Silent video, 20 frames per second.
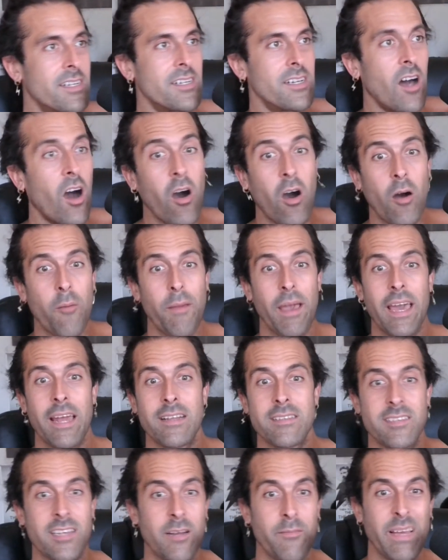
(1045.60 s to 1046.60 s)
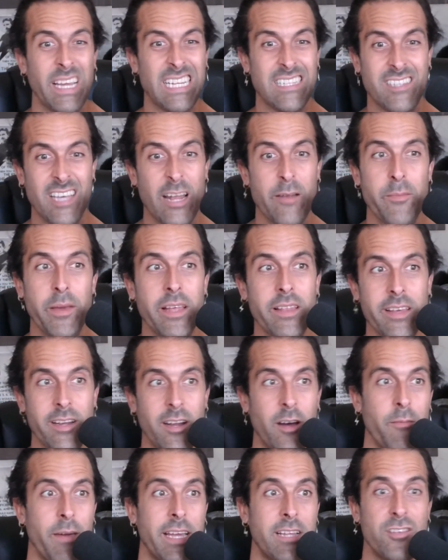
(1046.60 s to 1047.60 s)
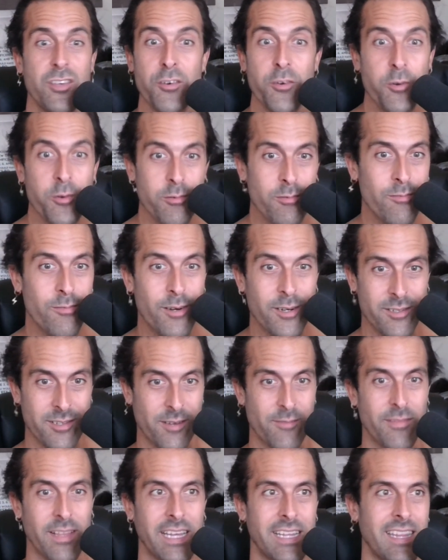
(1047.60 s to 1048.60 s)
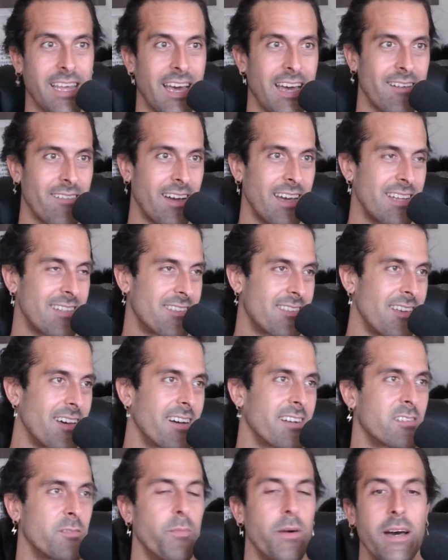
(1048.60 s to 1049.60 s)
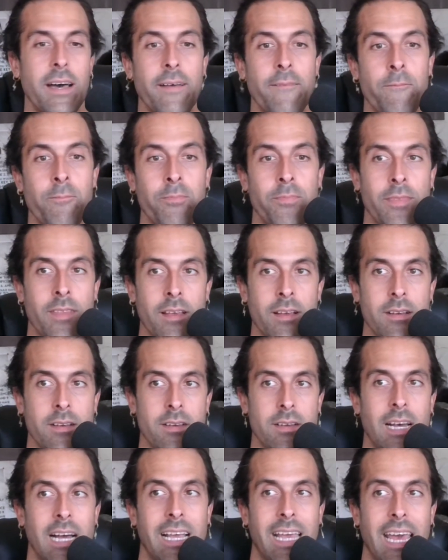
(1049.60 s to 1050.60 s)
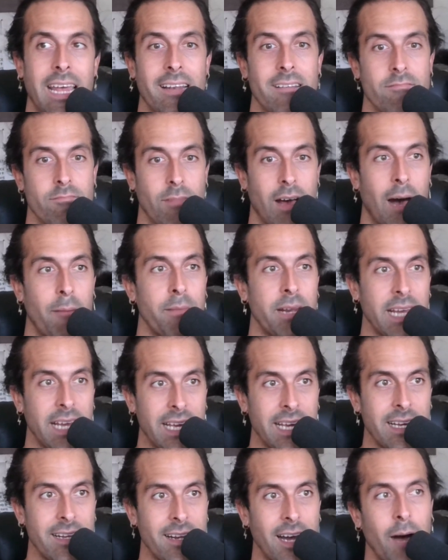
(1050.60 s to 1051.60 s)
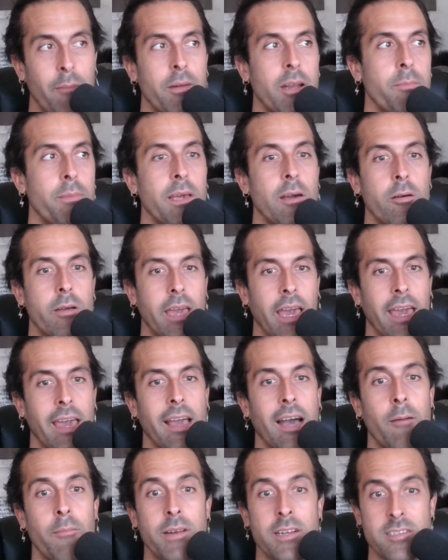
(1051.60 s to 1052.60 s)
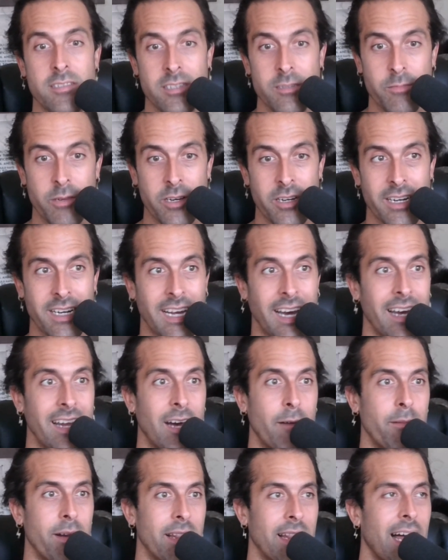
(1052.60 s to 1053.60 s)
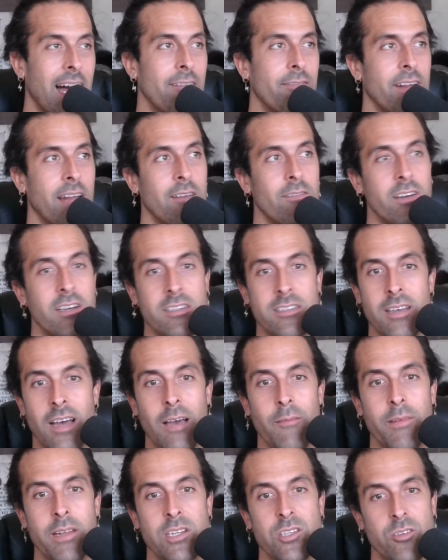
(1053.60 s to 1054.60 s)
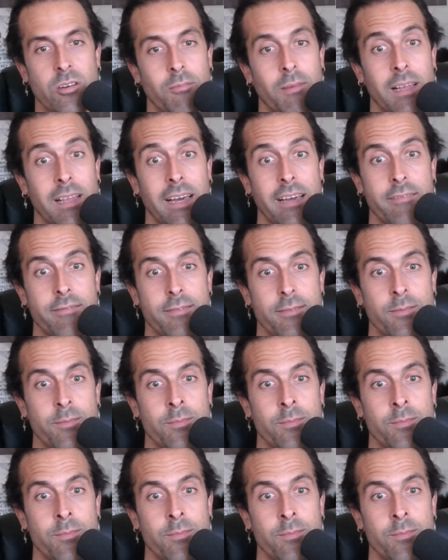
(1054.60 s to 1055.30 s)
oh man, instead of making 10 million, I'll make 2 or something like that, right? It sucks, but again, I'm going to eat. I'm going to be okay. I'm going to sleep good at night. I'm going to laugh and have a good time and enjoy my life.